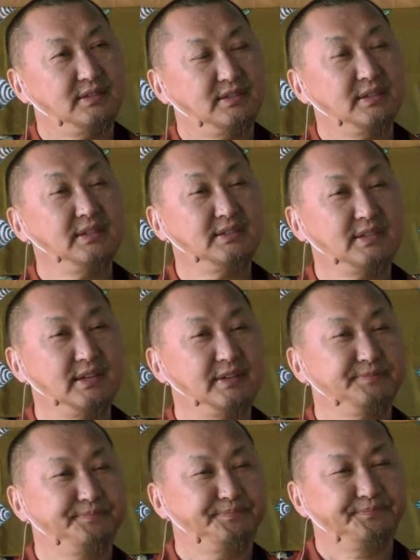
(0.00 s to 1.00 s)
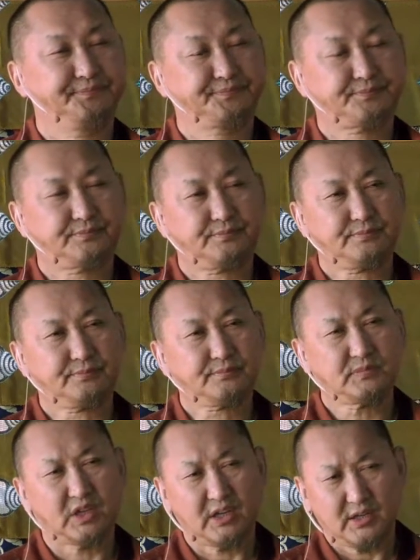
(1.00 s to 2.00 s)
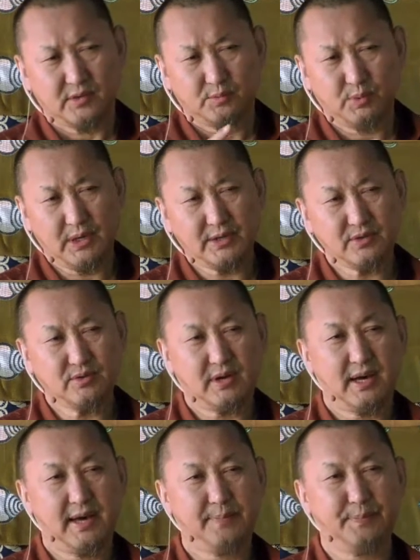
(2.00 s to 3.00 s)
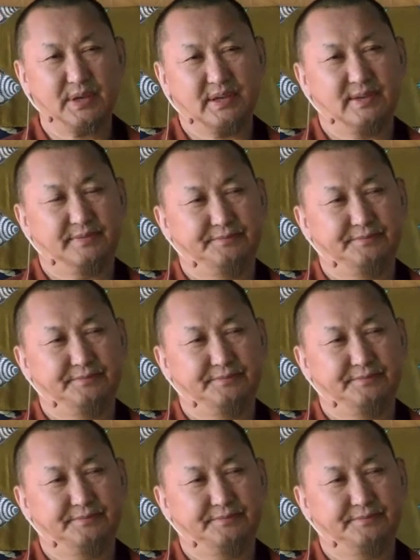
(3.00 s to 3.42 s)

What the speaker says: he said, when you are happy,